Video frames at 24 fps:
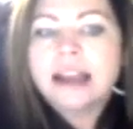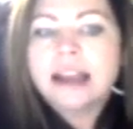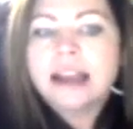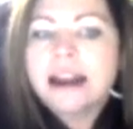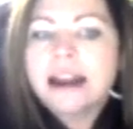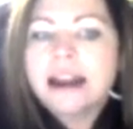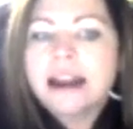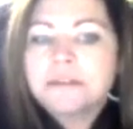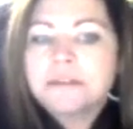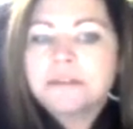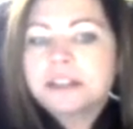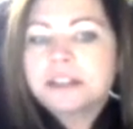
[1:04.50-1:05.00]

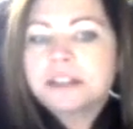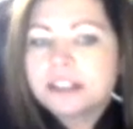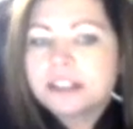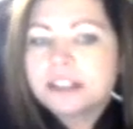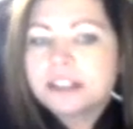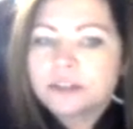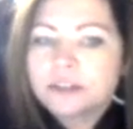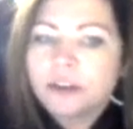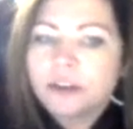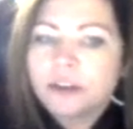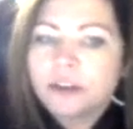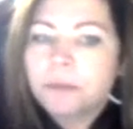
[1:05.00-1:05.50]
have
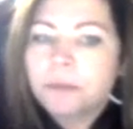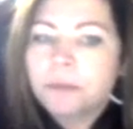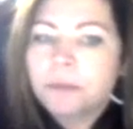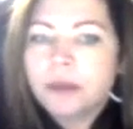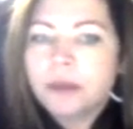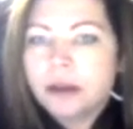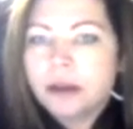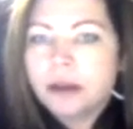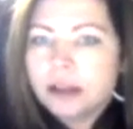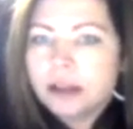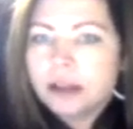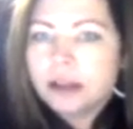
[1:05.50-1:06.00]

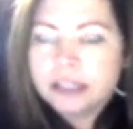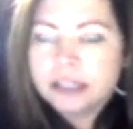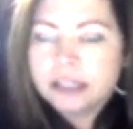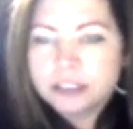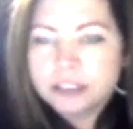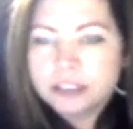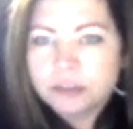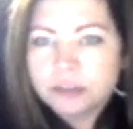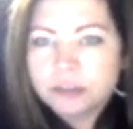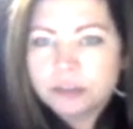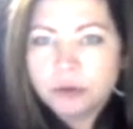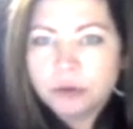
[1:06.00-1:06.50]

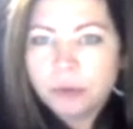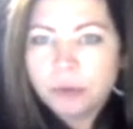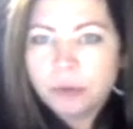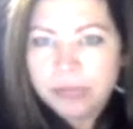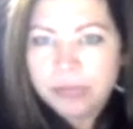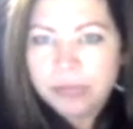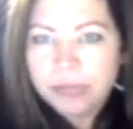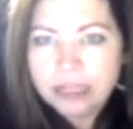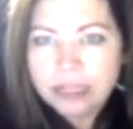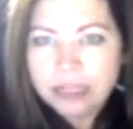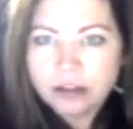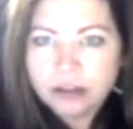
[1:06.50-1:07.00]
considerable
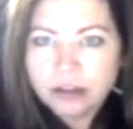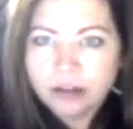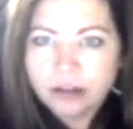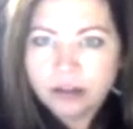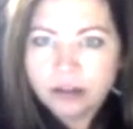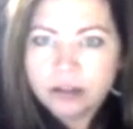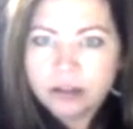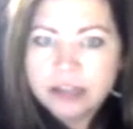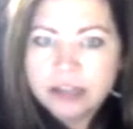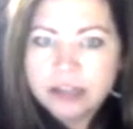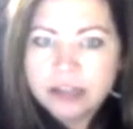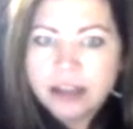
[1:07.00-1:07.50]

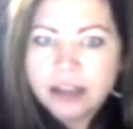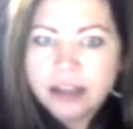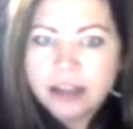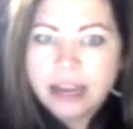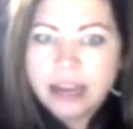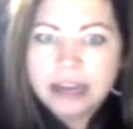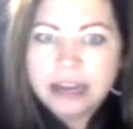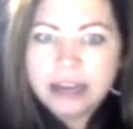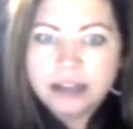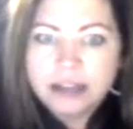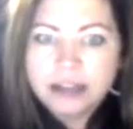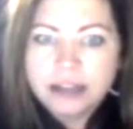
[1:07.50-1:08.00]
appeal,
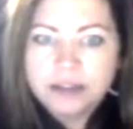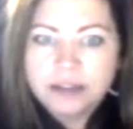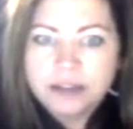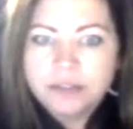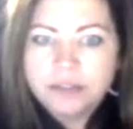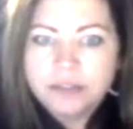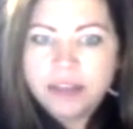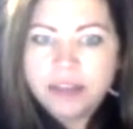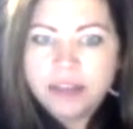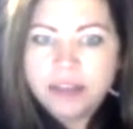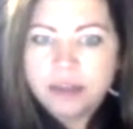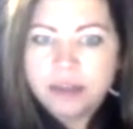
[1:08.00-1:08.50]

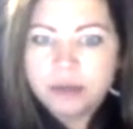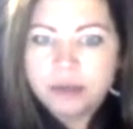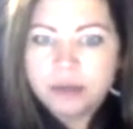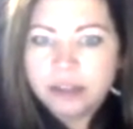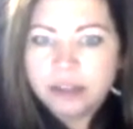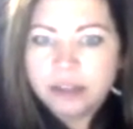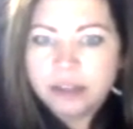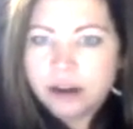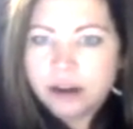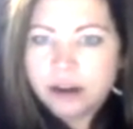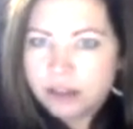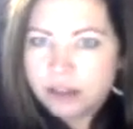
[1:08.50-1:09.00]
and they
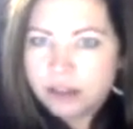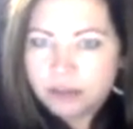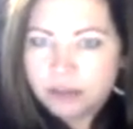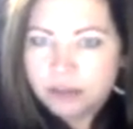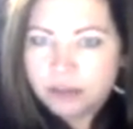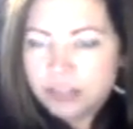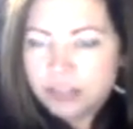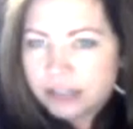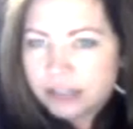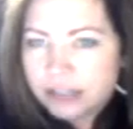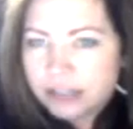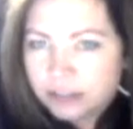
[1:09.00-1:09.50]
really are the
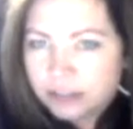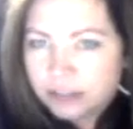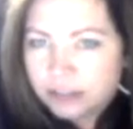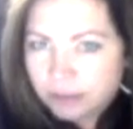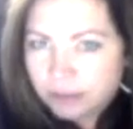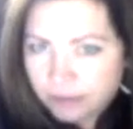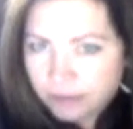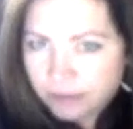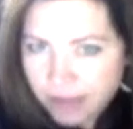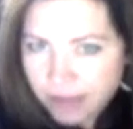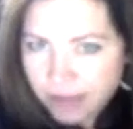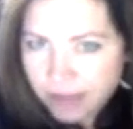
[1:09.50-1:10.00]
objective
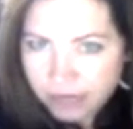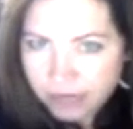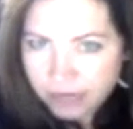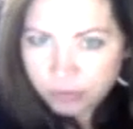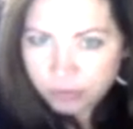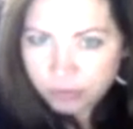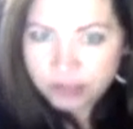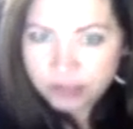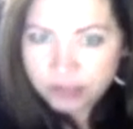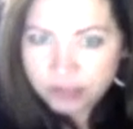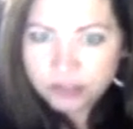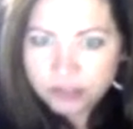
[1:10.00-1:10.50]
of any
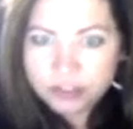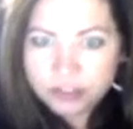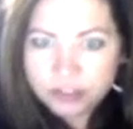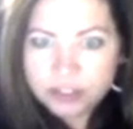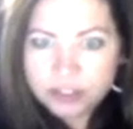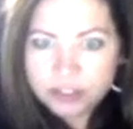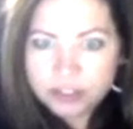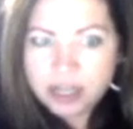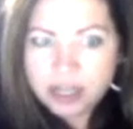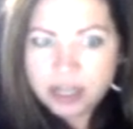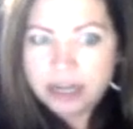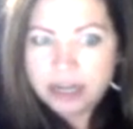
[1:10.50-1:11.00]
research
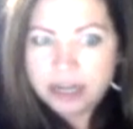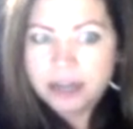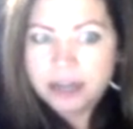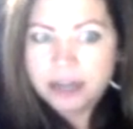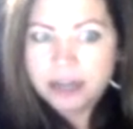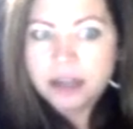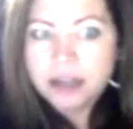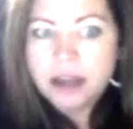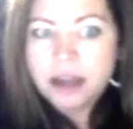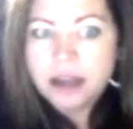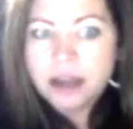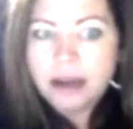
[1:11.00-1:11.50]
study.
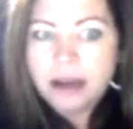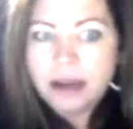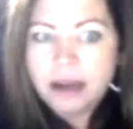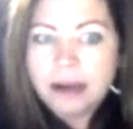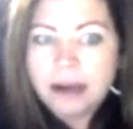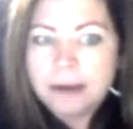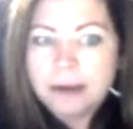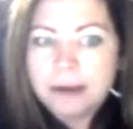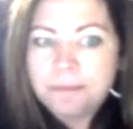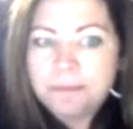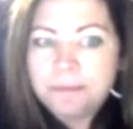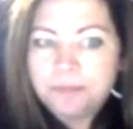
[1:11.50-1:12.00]

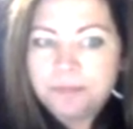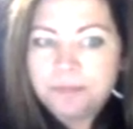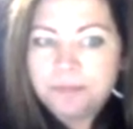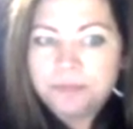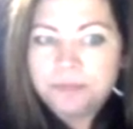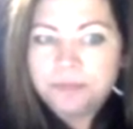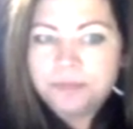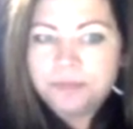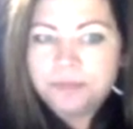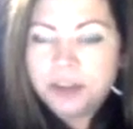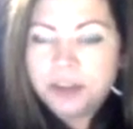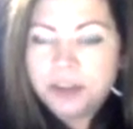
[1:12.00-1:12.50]

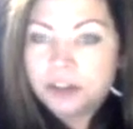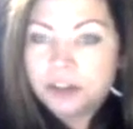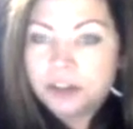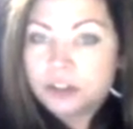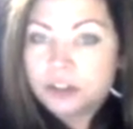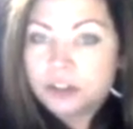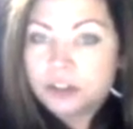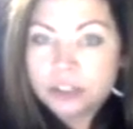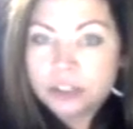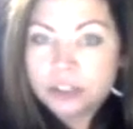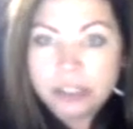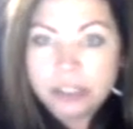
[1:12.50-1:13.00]
They're
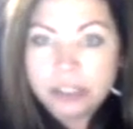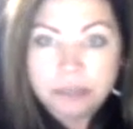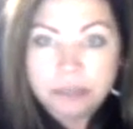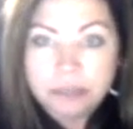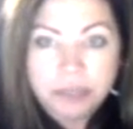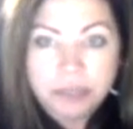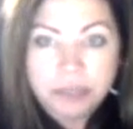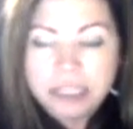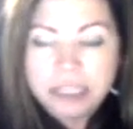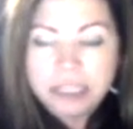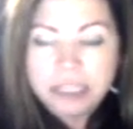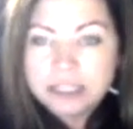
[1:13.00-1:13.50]
usually
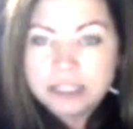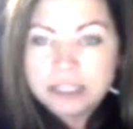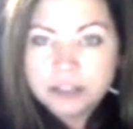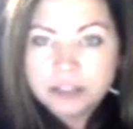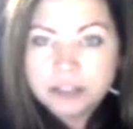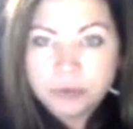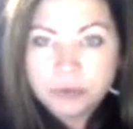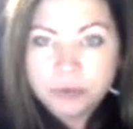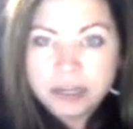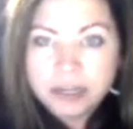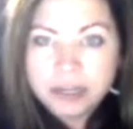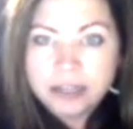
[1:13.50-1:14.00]
pretty easy
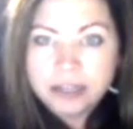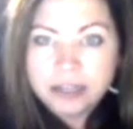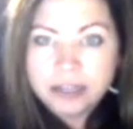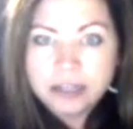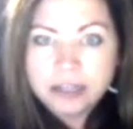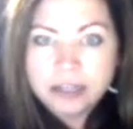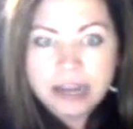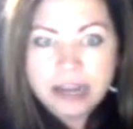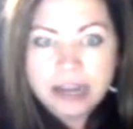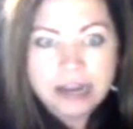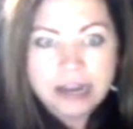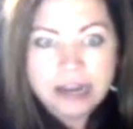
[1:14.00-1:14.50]
to
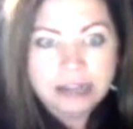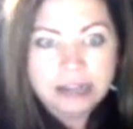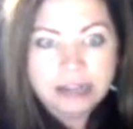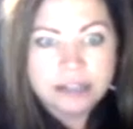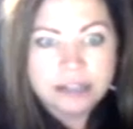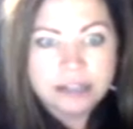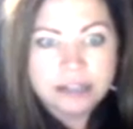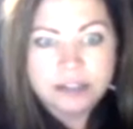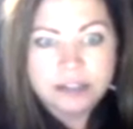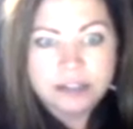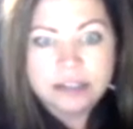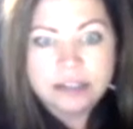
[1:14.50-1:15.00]
read,
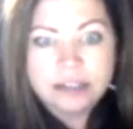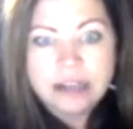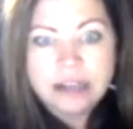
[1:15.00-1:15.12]
and